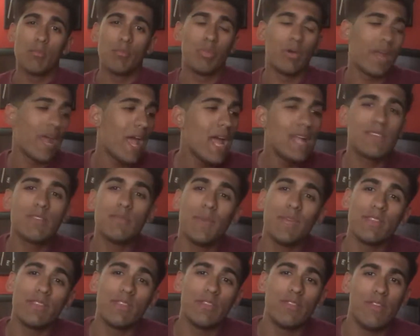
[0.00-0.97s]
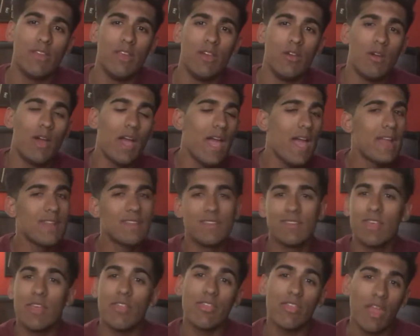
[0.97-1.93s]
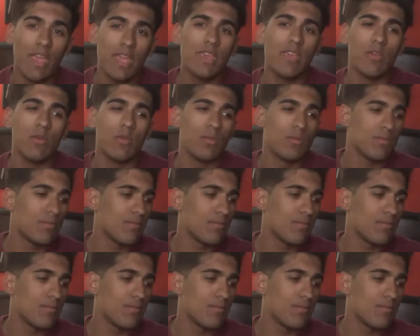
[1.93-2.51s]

But I had to make this video. I had to say thank you.